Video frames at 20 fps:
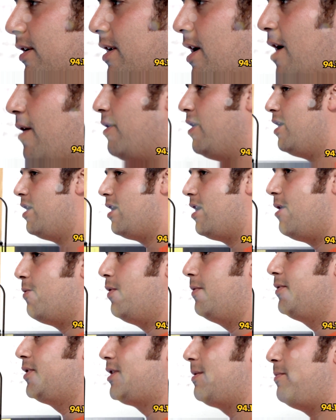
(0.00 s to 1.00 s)
Now,
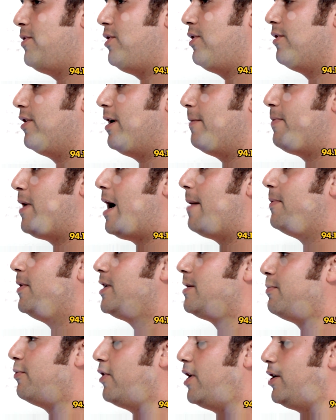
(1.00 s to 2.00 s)
what were some of your hip-hop
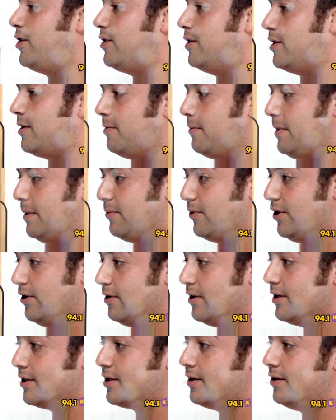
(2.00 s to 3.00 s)
inspirations, some of the people
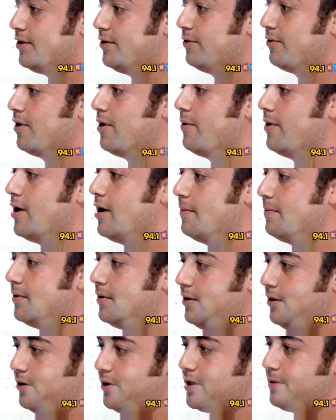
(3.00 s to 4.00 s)
you listened to growing up
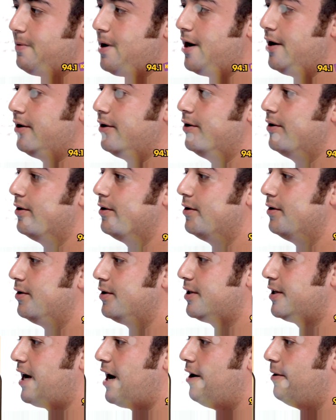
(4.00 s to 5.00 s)
and inspire your
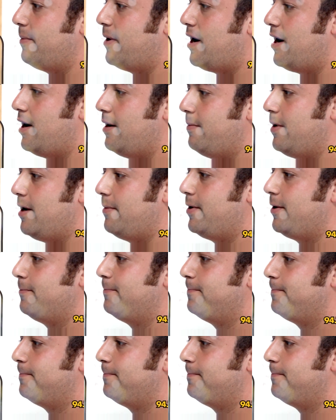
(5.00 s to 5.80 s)
style behind, maybe?